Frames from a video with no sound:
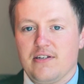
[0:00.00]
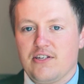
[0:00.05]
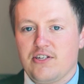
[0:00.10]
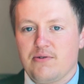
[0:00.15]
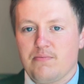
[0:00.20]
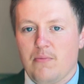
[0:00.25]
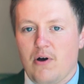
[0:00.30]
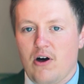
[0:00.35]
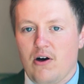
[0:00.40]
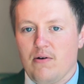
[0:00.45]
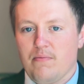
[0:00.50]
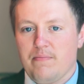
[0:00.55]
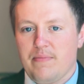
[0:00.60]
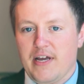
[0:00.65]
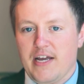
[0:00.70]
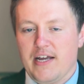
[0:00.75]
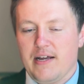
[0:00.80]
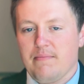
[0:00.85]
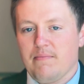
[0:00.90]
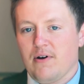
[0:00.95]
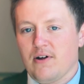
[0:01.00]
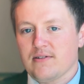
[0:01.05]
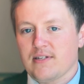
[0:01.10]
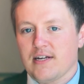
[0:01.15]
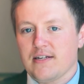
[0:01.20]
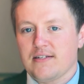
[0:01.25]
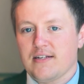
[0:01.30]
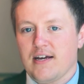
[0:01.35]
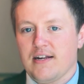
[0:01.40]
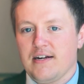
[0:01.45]
small bay
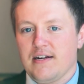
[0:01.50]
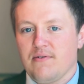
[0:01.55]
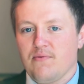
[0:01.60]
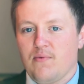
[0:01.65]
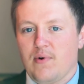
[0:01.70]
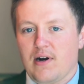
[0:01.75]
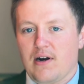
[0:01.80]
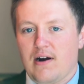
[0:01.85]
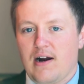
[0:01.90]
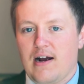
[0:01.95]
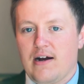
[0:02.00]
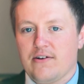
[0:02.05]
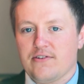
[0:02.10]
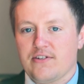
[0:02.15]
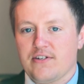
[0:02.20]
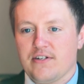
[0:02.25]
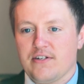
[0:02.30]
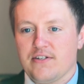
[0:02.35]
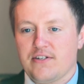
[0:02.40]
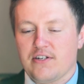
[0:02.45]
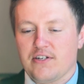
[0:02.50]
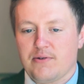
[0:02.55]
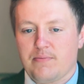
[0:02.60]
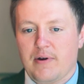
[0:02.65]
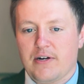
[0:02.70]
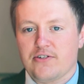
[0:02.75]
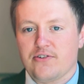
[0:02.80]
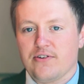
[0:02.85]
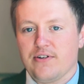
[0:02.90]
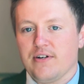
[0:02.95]
multi-tenant warehouses,
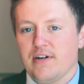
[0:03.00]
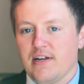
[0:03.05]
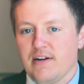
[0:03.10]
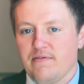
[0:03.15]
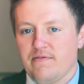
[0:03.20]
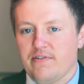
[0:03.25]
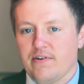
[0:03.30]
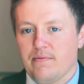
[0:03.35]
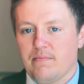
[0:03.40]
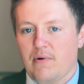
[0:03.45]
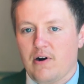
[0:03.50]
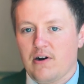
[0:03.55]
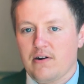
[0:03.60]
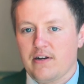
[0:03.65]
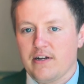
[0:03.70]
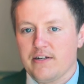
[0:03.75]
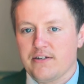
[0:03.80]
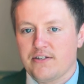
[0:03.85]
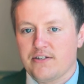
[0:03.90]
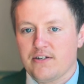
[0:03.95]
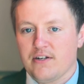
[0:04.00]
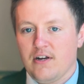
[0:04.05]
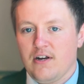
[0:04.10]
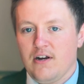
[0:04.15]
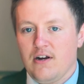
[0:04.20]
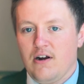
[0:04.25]
especially in infill markets,